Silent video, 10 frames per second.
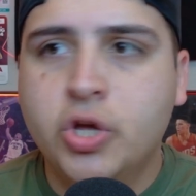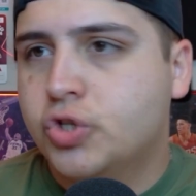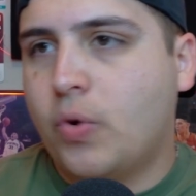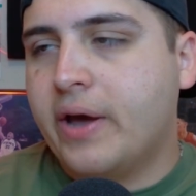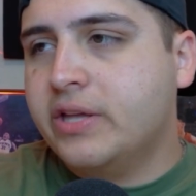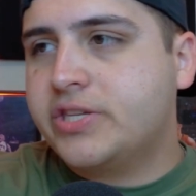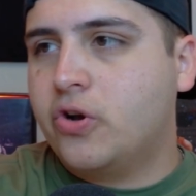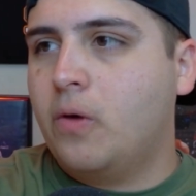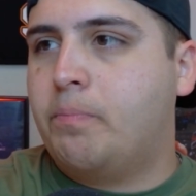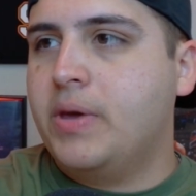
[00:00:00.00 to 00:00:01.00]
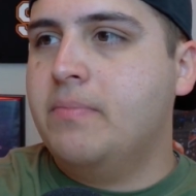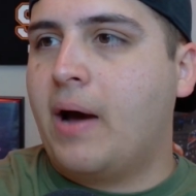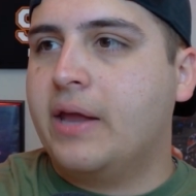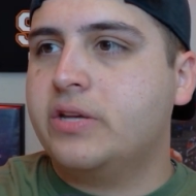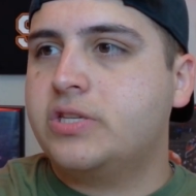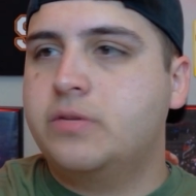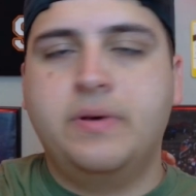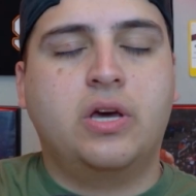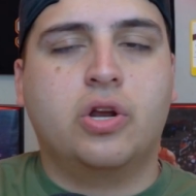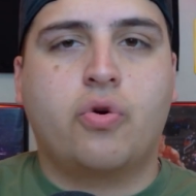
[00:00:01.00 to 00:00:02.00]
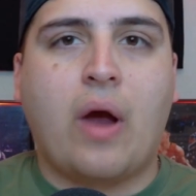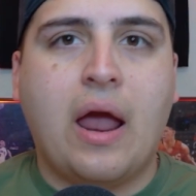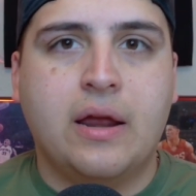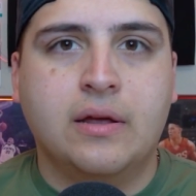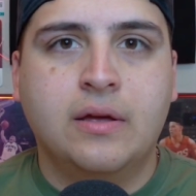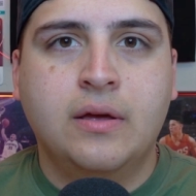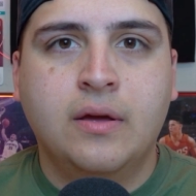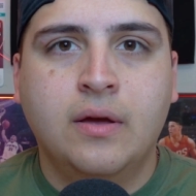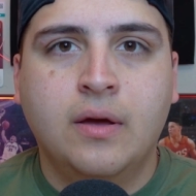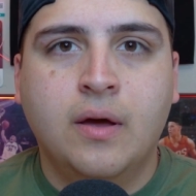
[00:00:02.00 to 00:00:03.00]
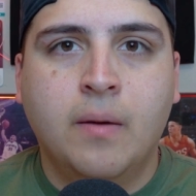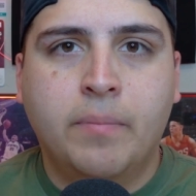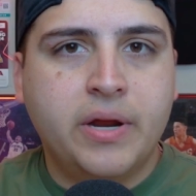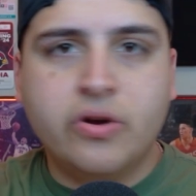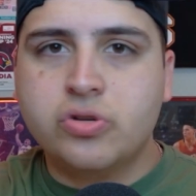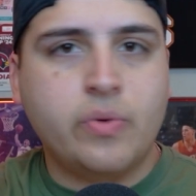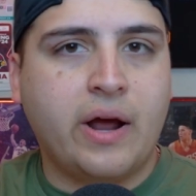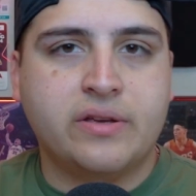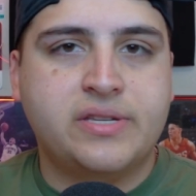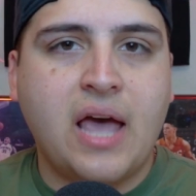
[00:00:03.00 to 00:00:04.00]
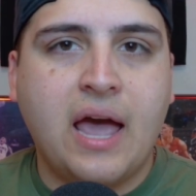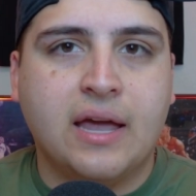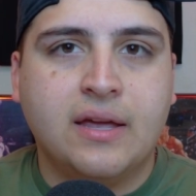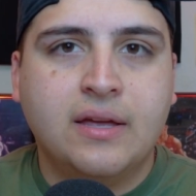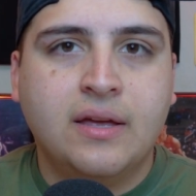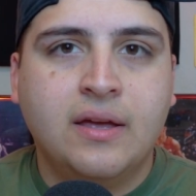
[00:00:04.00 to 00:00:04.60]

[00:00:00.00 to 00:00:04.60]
so I consider a B- to be a good grade. But here's what I'll say.